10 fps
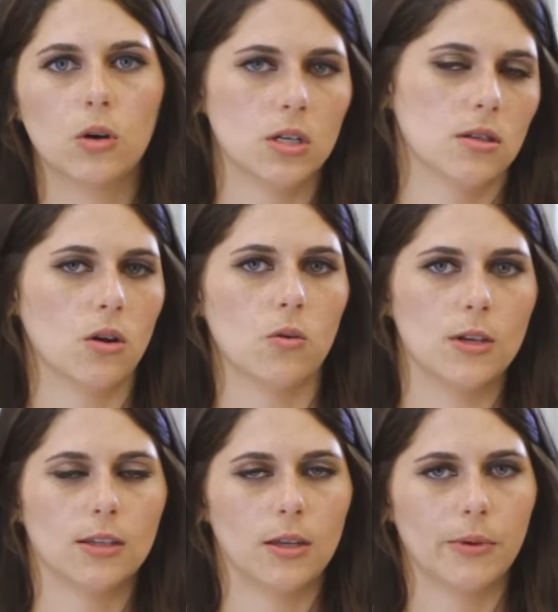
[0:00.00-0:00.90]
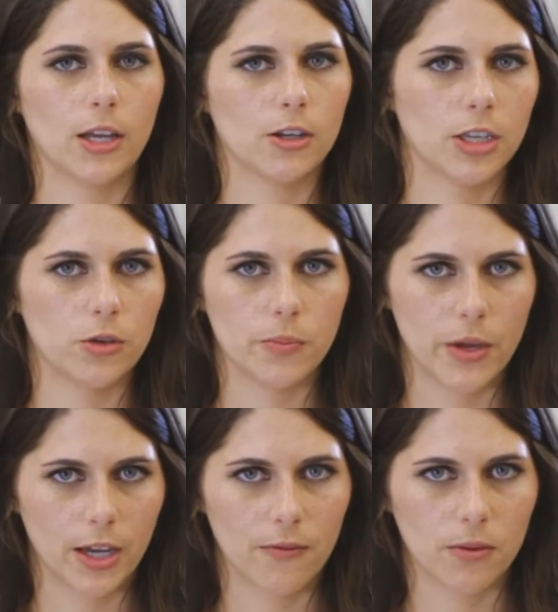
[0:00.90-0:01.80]
horizontal weekly planner that you would
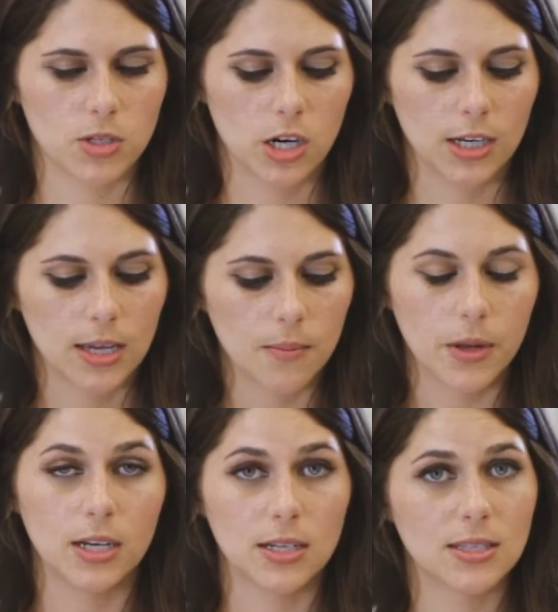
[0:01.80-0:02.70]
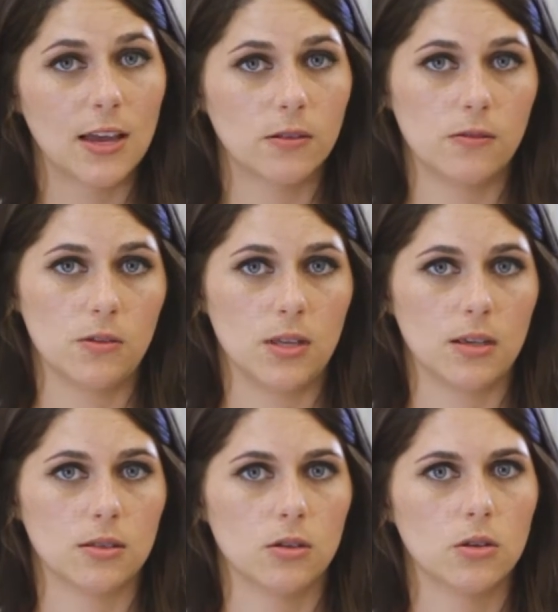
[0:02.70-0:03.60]
pick up from Target, but it does have a few
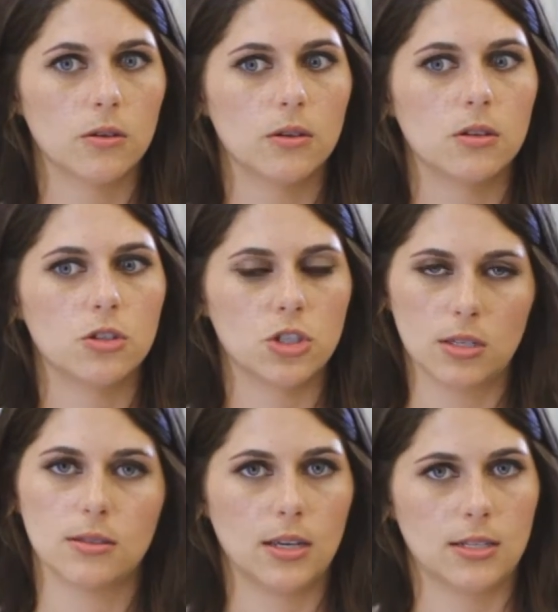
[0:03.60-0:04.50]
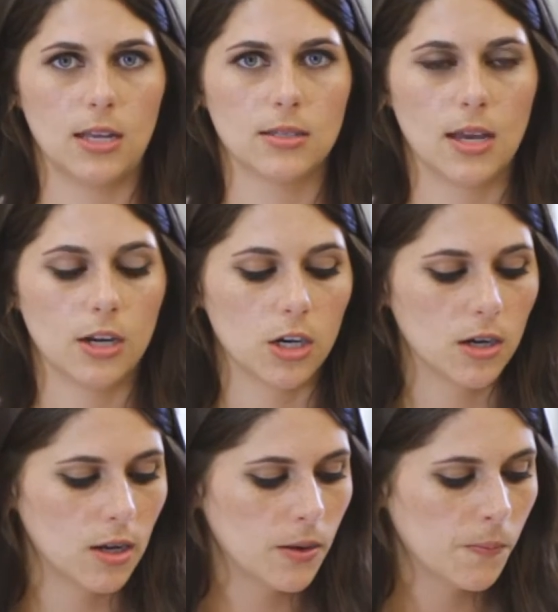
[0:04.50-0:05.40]
things that are just like Day Designer.
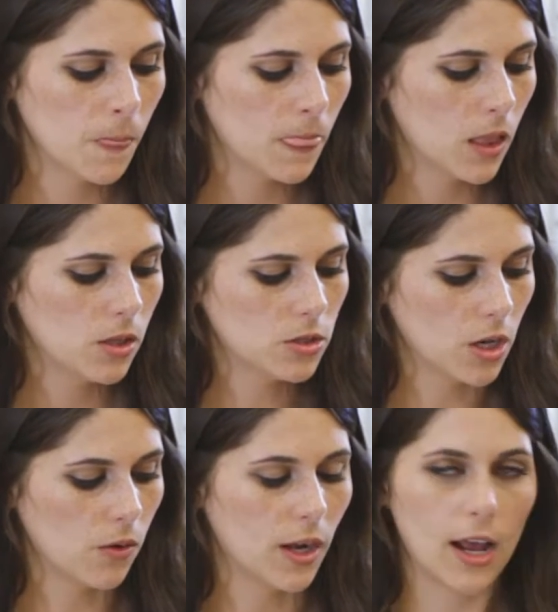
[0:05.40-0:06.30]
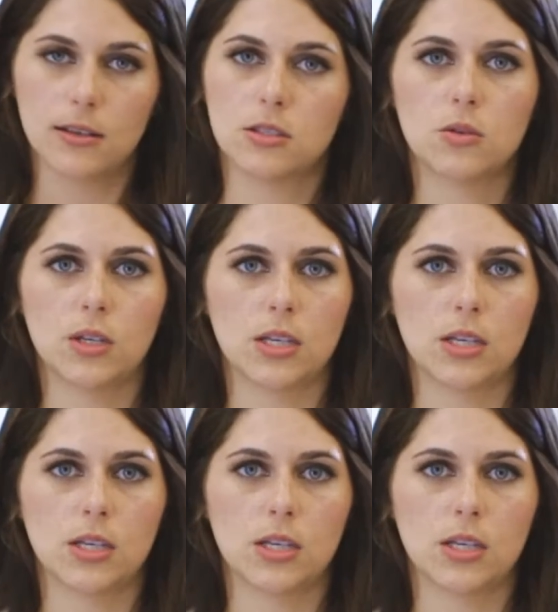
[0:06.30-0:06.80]
So it has your